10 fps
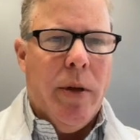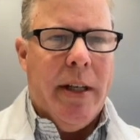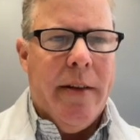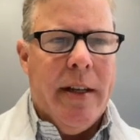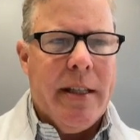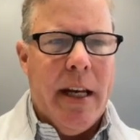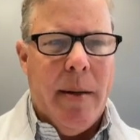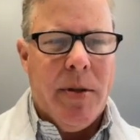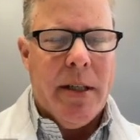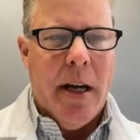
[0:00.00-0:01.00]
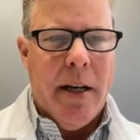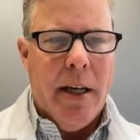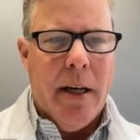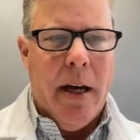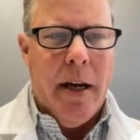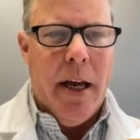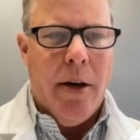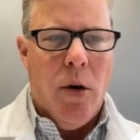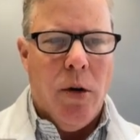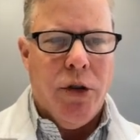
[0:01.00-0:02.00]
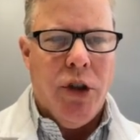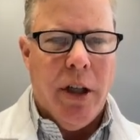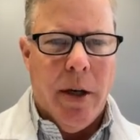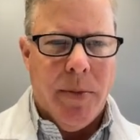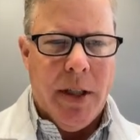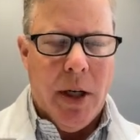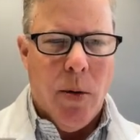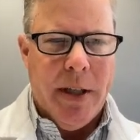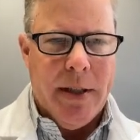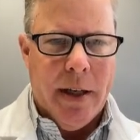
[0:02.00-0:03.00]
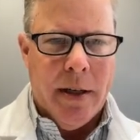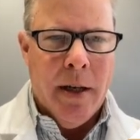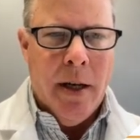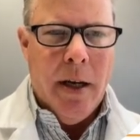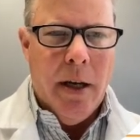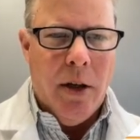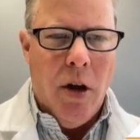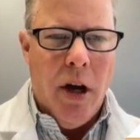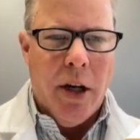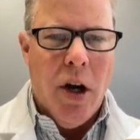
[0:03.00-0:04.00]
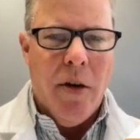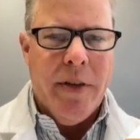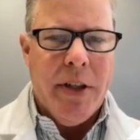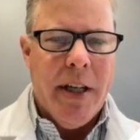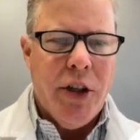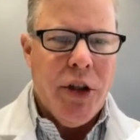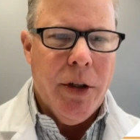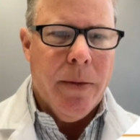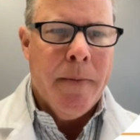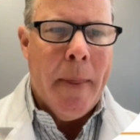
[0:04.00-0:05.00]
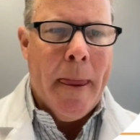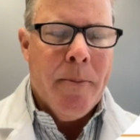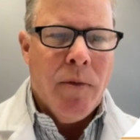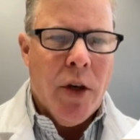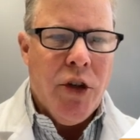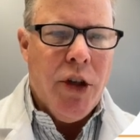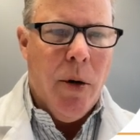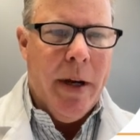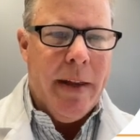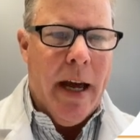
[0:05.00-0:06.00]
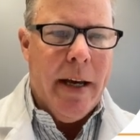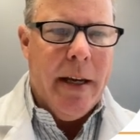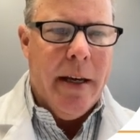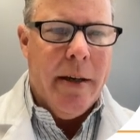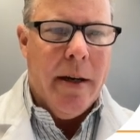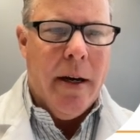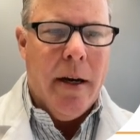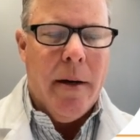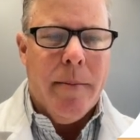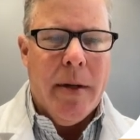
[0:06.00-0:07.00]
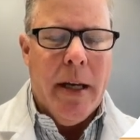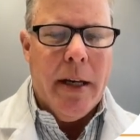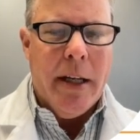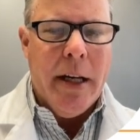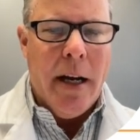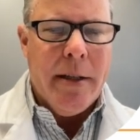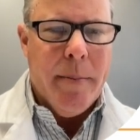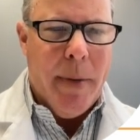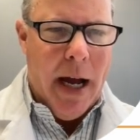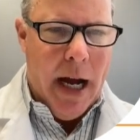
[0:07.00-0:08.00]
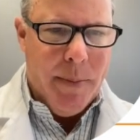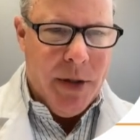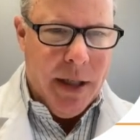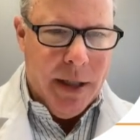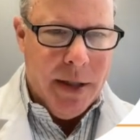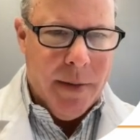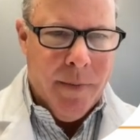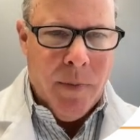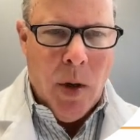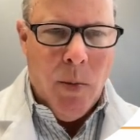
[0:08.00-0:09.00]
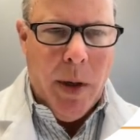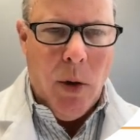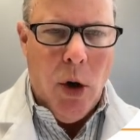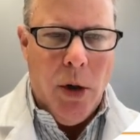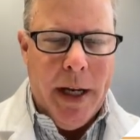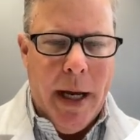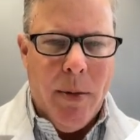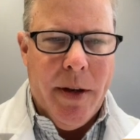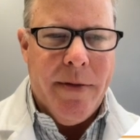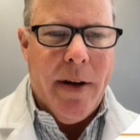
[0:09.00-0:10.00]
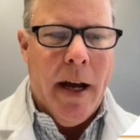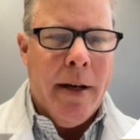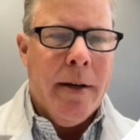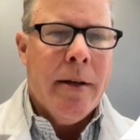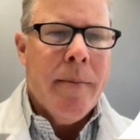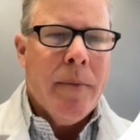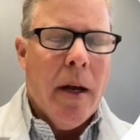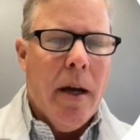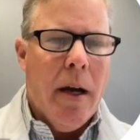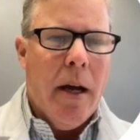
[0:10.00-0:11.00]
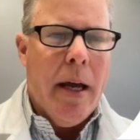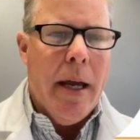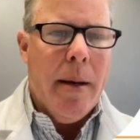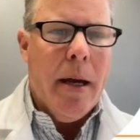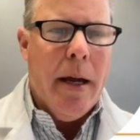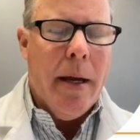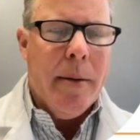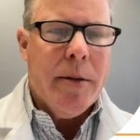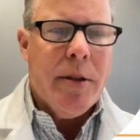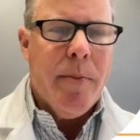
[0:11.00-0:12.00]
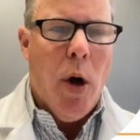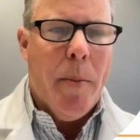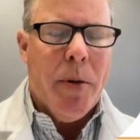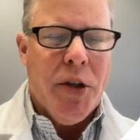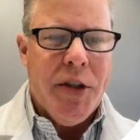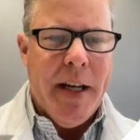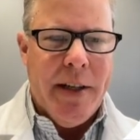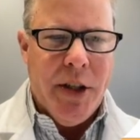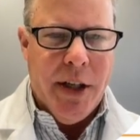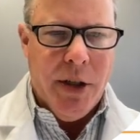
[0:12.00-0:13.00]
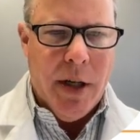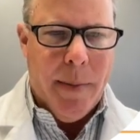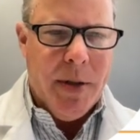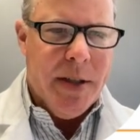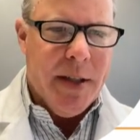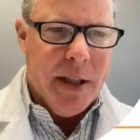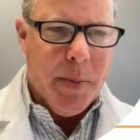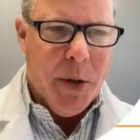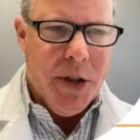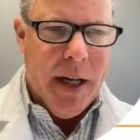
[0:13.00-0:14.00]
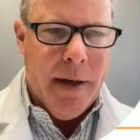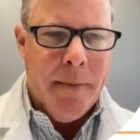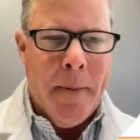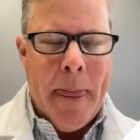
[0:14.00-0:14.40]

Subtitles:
we did the same study in whole genome sequencing in long COVID tissue, showing that in gut biopsies, we were only able to find a small percentage, up to 6%